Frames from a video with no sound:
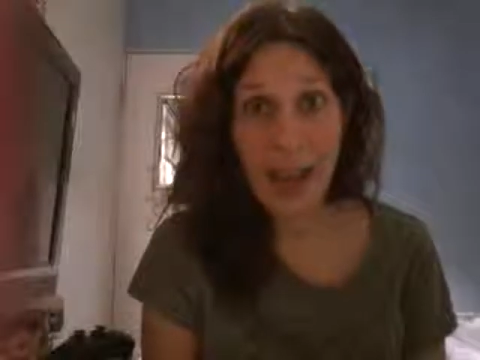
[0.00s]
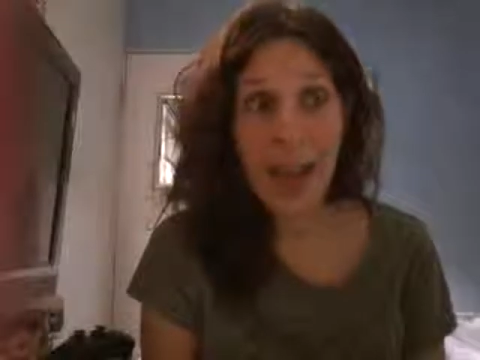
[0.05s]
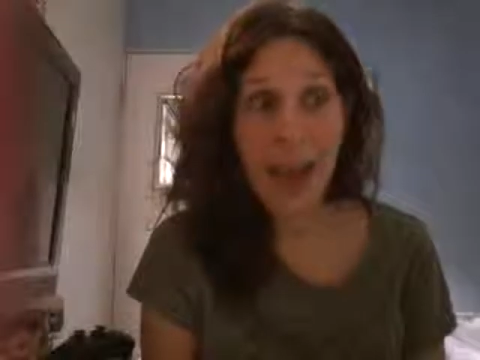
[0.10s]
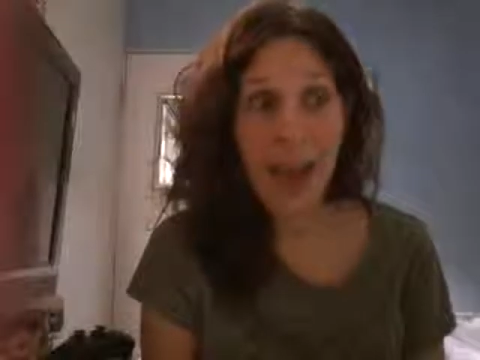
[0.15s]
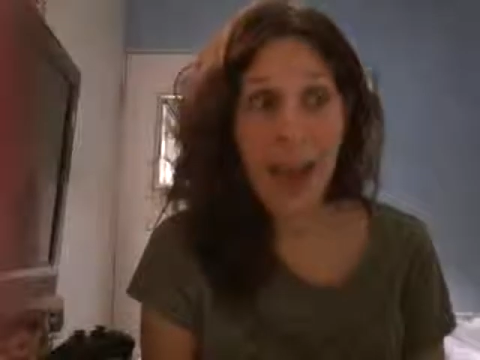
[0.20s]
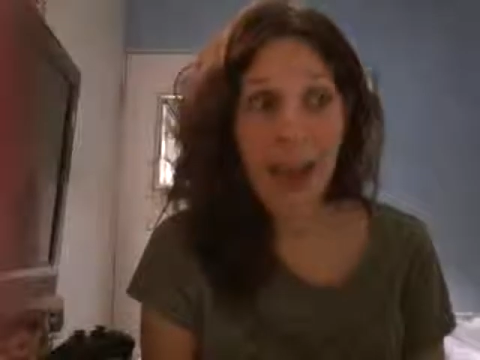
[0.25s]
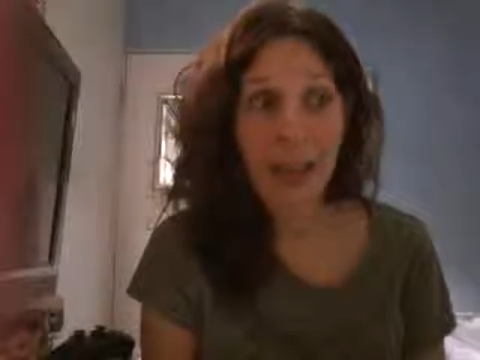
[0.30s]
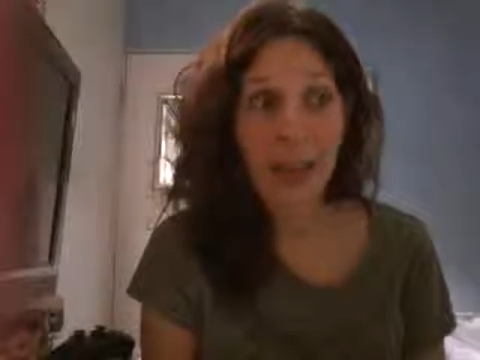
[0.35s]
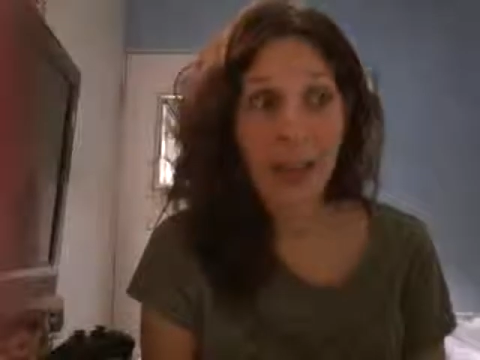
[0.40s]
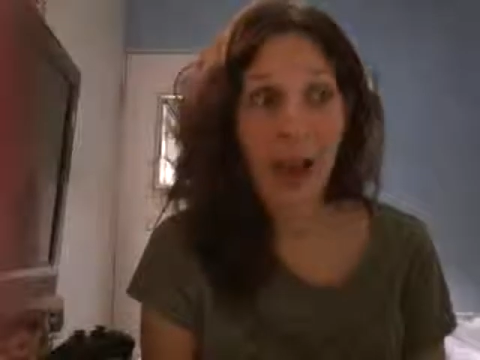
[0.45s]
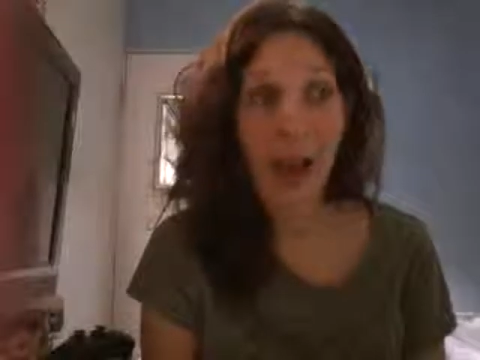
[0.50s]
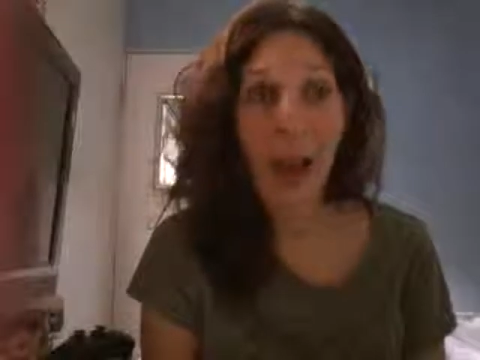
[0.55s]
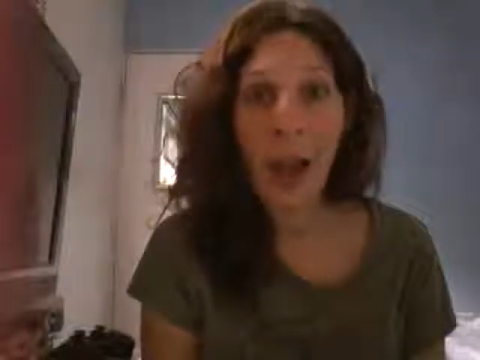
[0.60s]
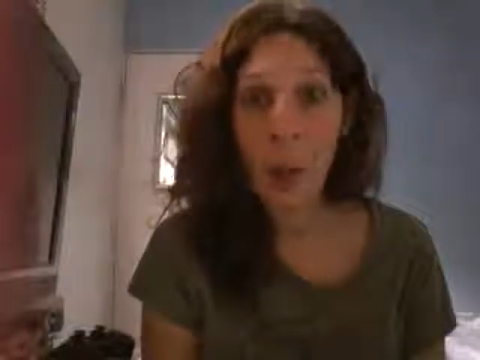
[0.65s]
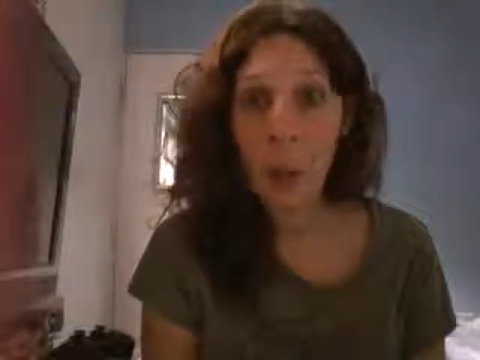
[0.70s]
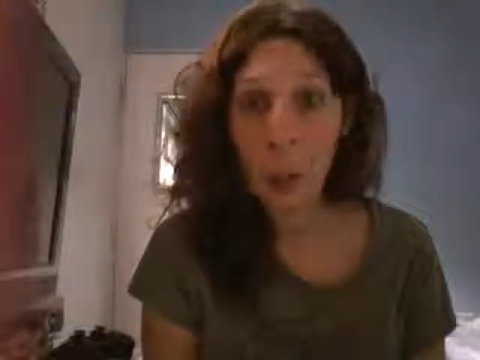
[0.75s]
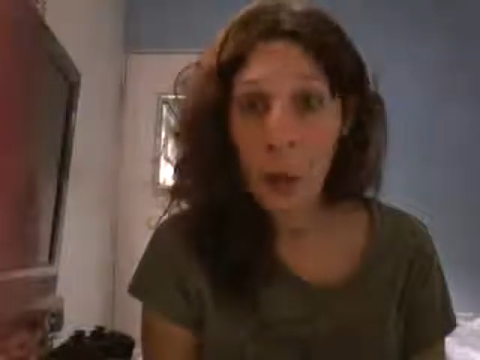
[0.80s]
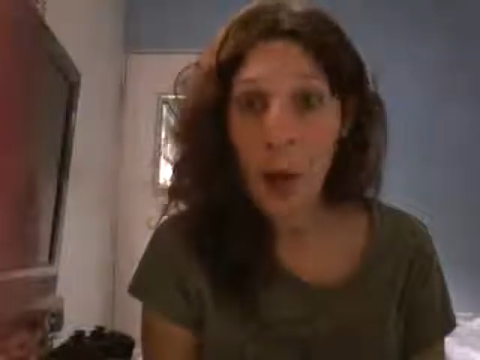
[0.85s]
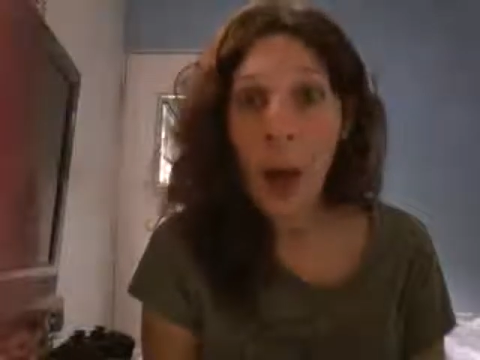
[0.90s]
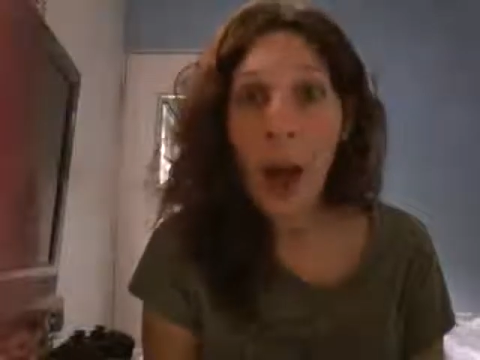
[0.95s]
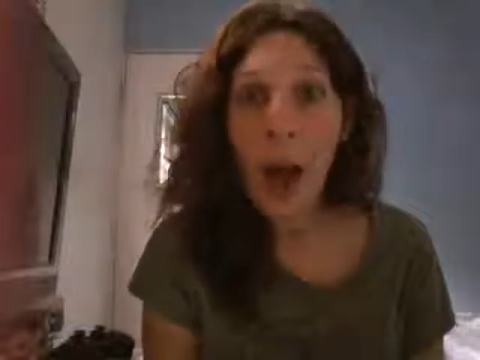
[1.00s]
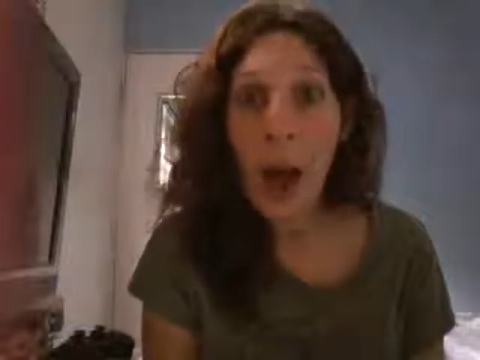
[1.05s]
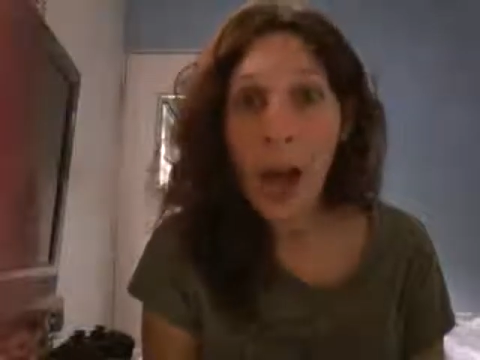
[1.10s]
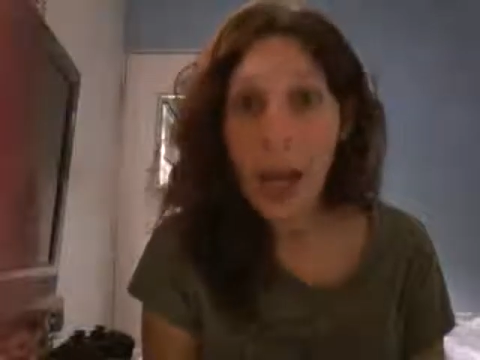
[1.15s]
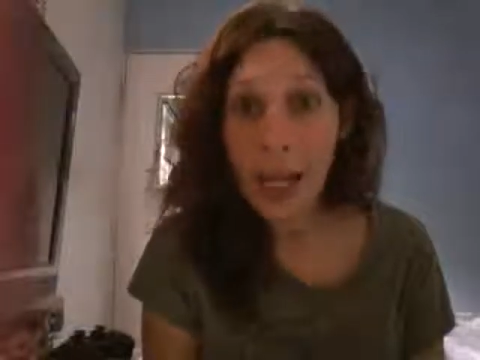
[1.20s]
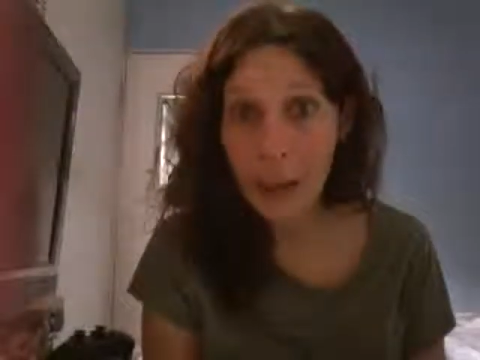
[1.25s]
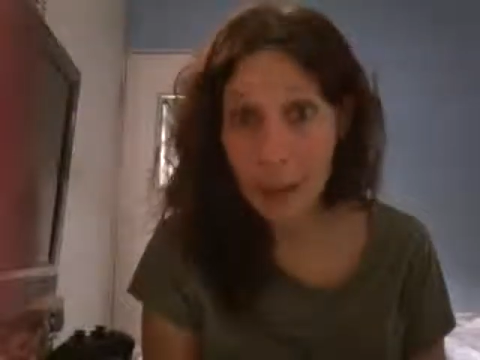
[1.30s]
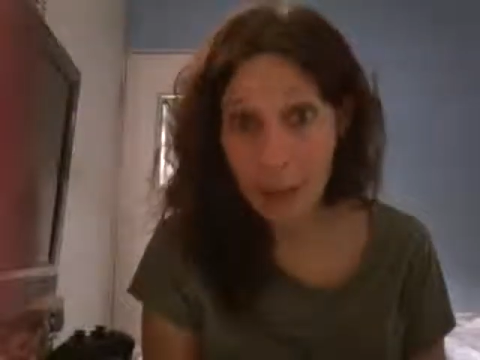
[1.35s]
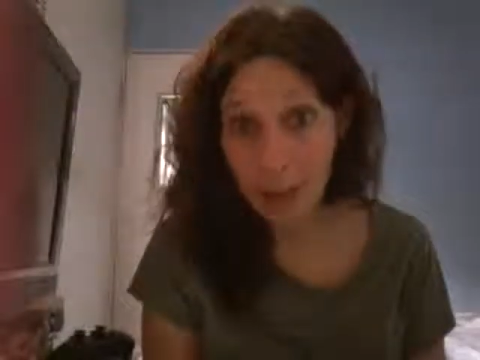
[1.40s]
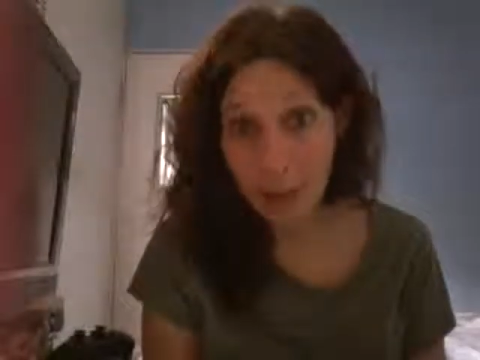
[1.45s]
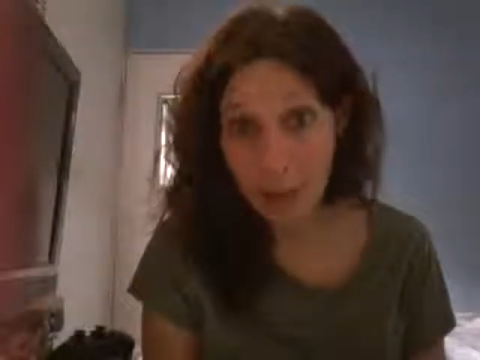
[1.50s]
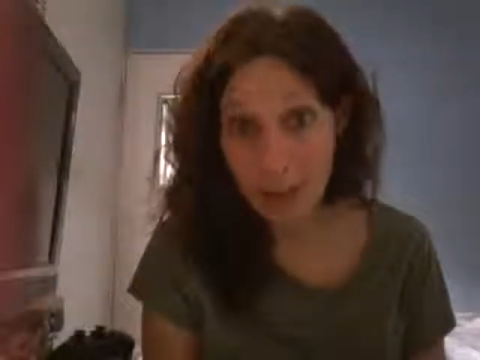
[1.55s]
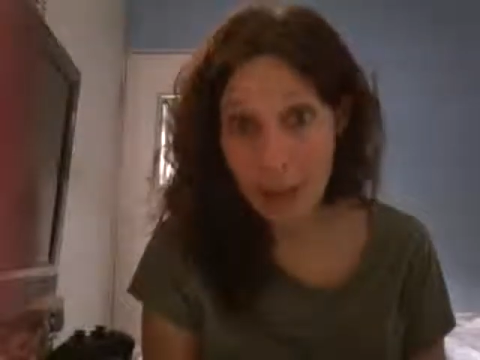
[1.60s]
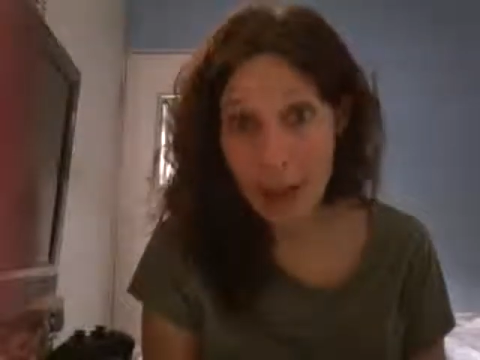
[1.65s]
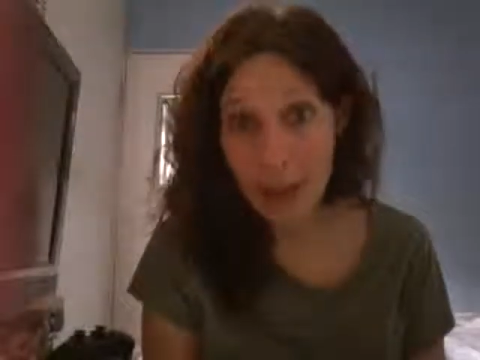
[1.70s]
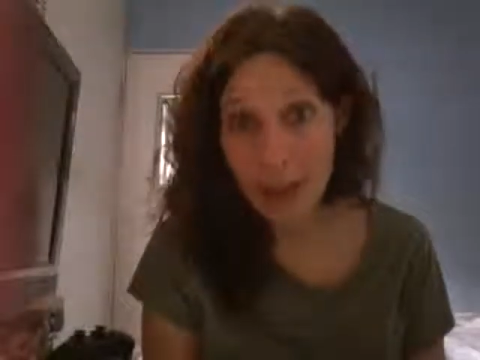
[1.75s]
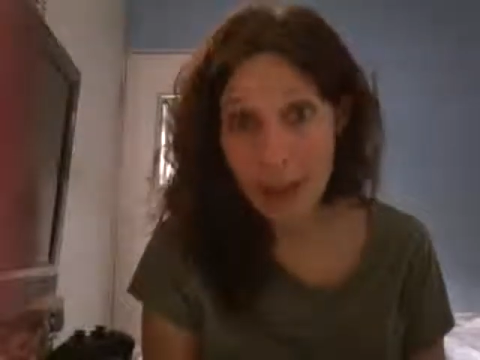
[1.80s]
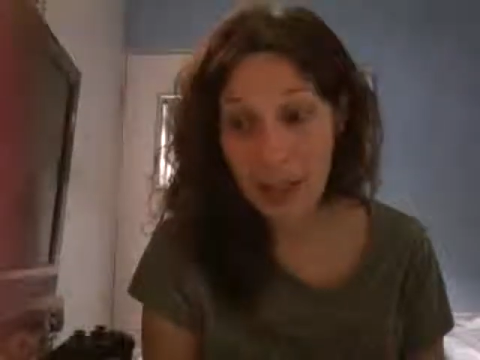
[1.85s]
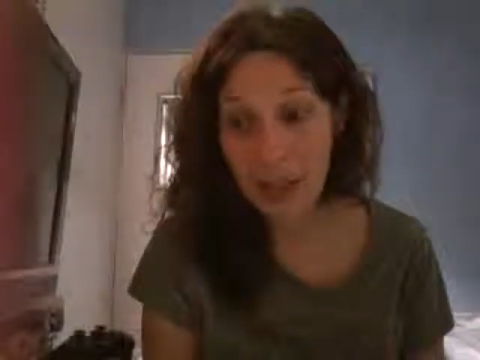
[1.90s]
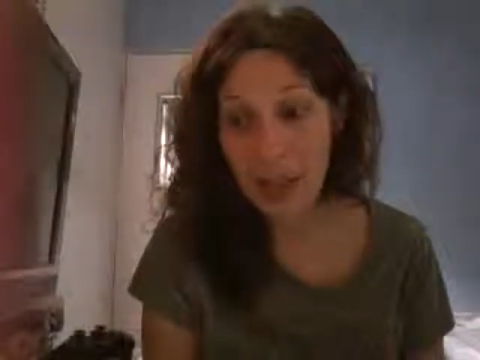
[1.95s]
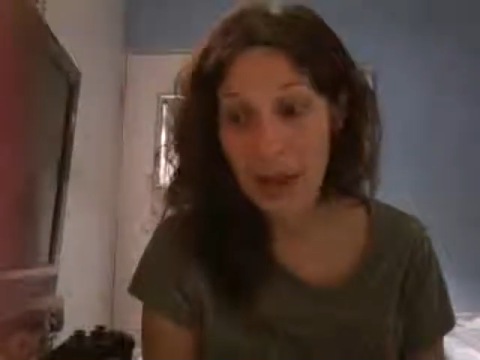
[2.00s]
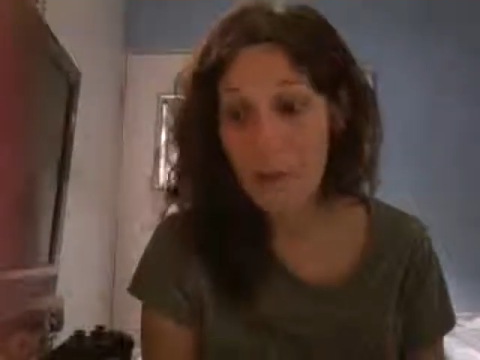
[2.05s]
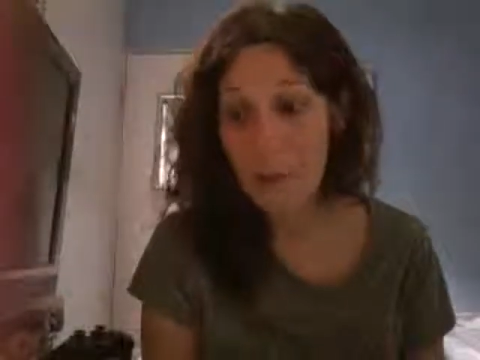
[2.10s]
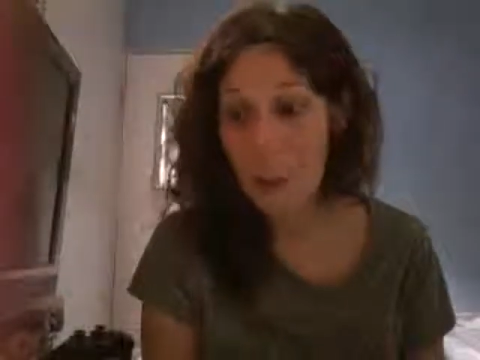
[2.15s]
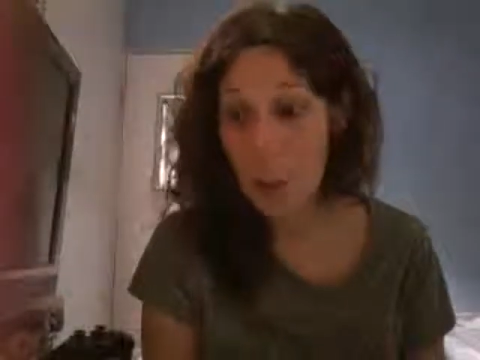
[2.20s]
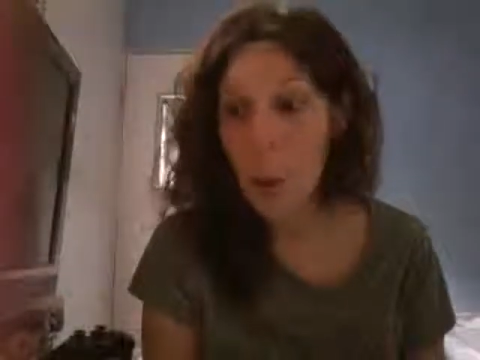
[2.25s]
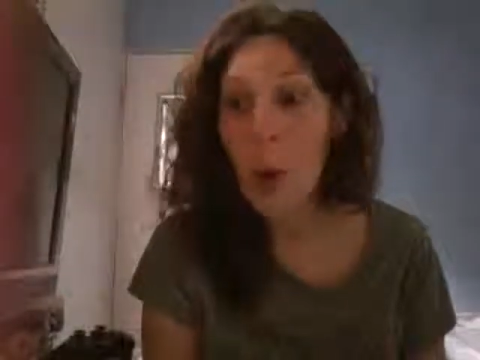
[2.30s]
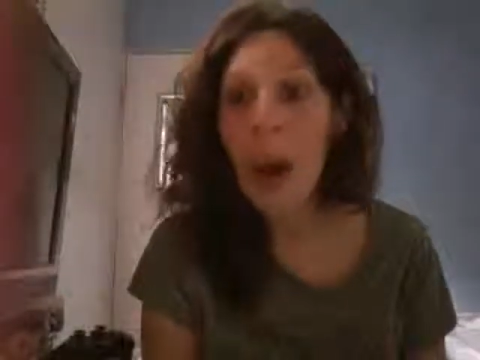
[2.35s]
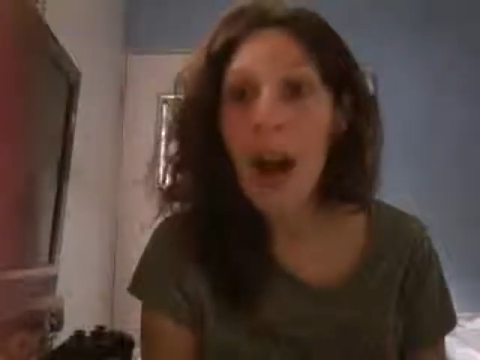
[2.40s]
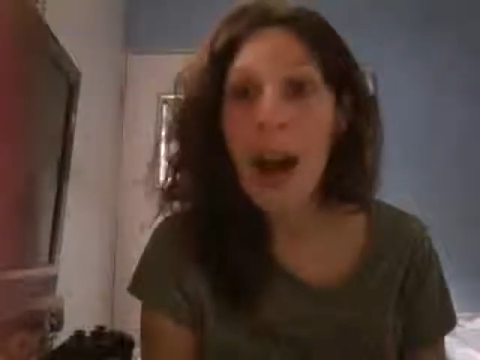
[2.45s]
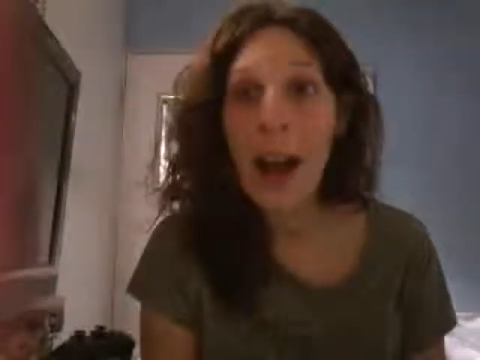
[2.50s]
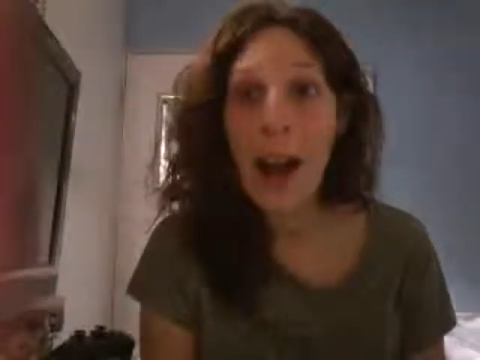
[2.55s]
and I would highly recommend it if you are